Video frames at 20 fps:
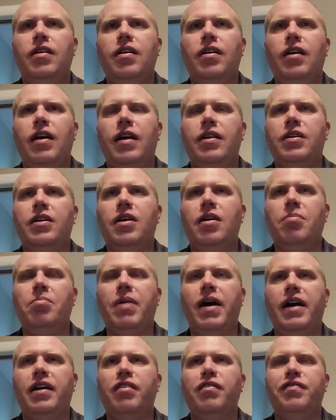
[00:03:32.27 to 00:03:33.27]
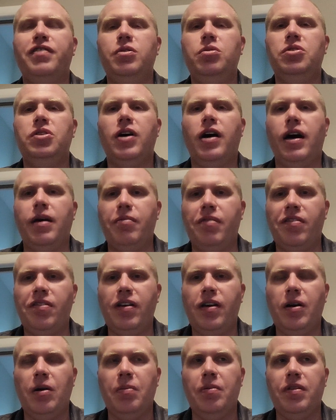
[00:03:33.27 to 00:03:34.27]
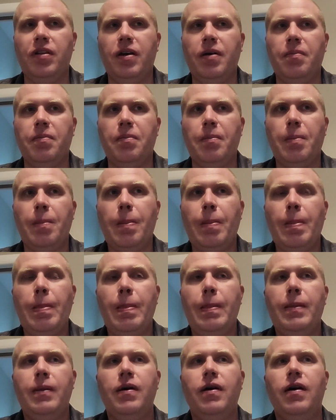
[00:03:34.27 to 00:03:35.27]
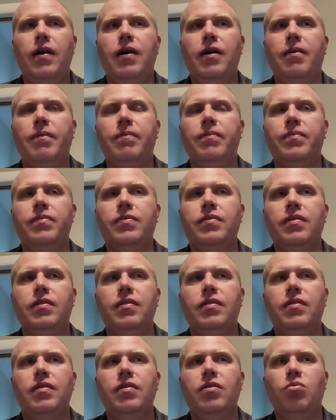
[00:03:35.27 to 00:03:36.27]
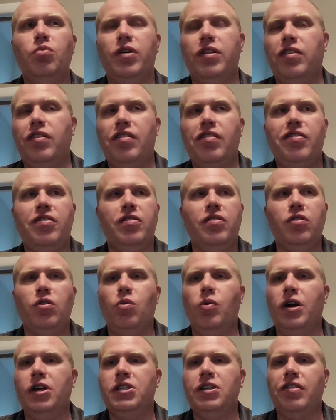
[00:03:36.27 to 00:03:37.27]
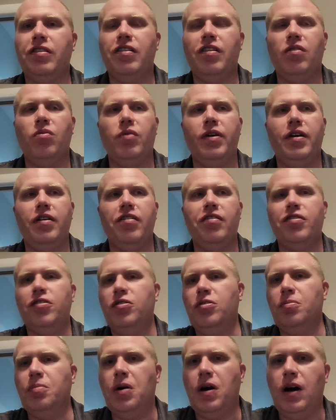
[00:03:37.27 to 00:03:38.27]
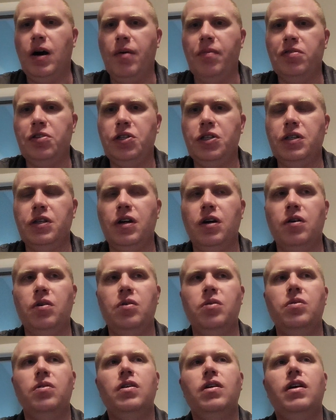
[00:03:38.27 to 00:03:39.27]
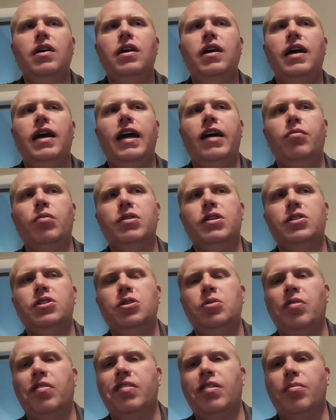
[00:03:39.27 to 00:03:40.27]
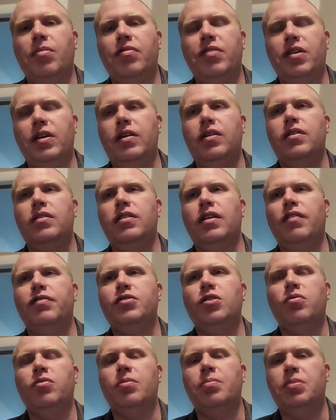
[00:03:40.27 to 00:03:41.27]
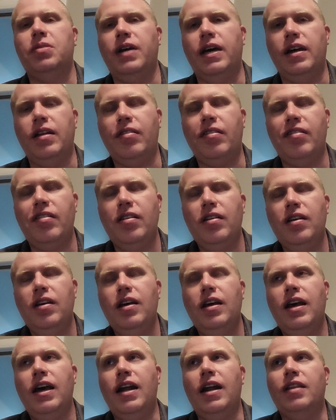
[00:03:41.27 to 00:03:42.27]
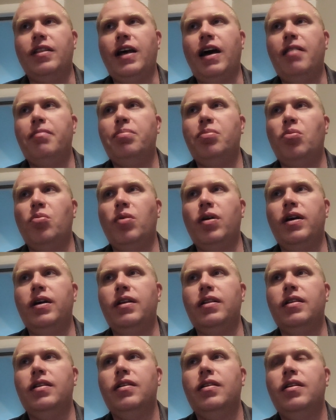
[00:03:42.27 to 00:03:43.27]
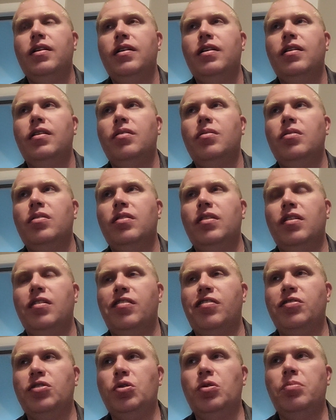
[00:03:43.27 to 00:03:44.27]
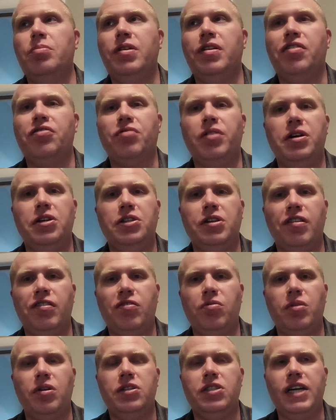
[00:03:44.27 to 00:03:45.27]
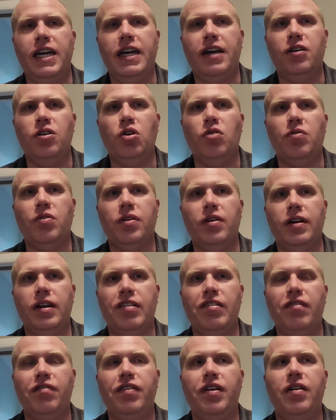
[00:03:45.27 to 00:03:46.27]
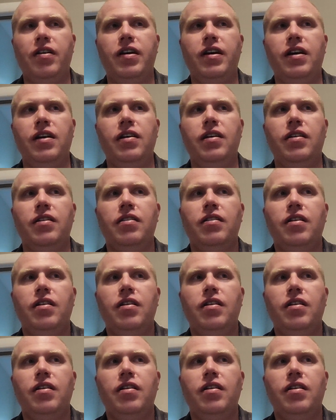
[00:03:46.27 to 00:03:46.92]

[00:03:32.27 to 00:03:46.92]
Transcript: had come back a few times to help them um, with certain questions on where certain palms should go and what to do with some of the leftover plants. And at that point, this new administration has sort of taken over, and it's a very